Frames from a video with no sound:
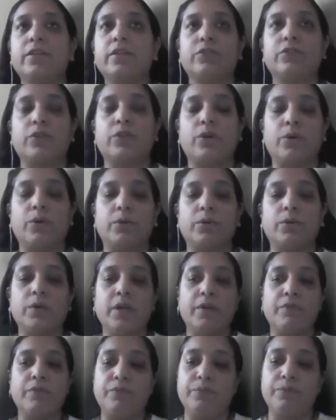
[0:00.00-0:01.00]
So
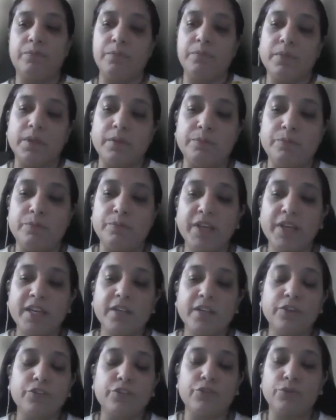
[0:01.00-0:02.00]
if
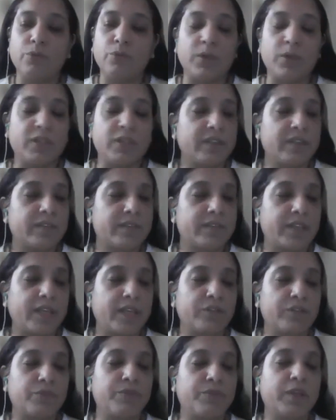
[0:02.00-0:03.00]
we can do all these
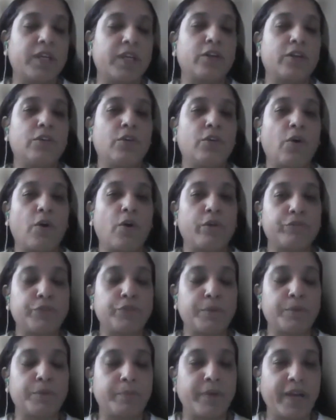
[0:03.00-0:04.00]
things, we can
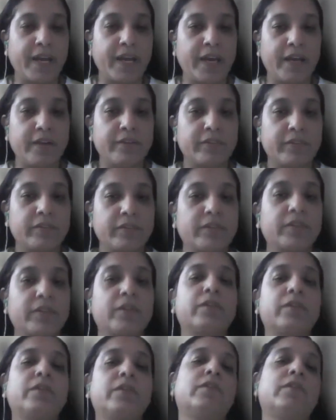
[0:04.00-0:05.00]
offer prayers,
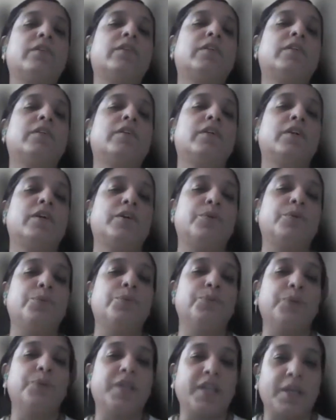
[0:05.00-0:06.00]

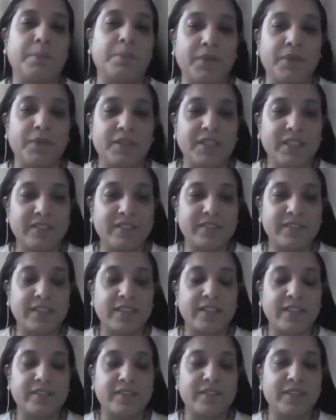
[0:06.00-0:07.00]
we can burn
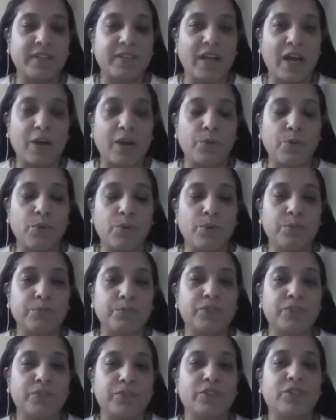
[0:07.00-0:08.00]
incense in our
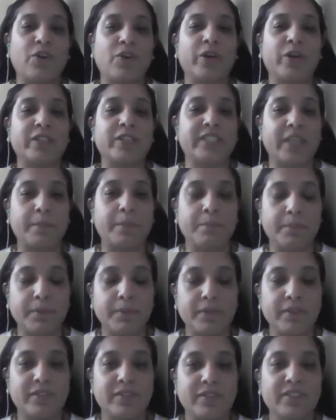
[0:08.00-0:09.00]
homes or
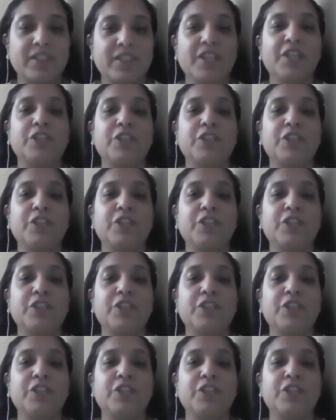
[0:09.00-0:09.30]
temples